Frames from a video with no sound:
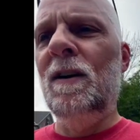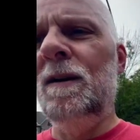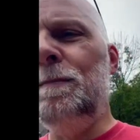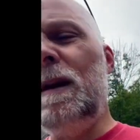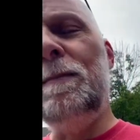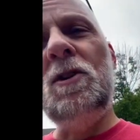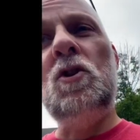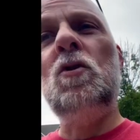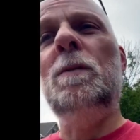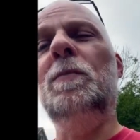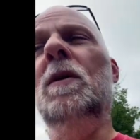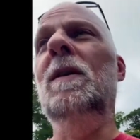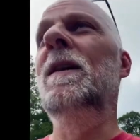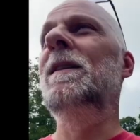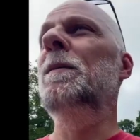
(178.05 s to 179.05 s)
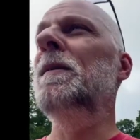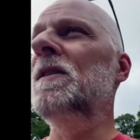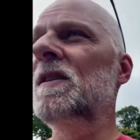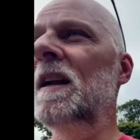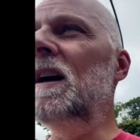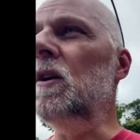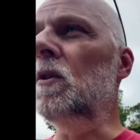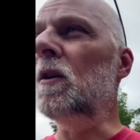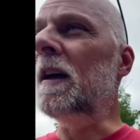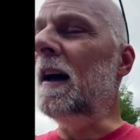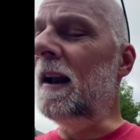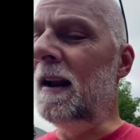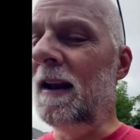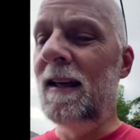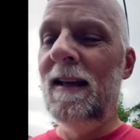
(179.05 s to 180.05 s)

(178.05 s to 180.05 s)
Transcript: maybe triple, depends on how you look at it.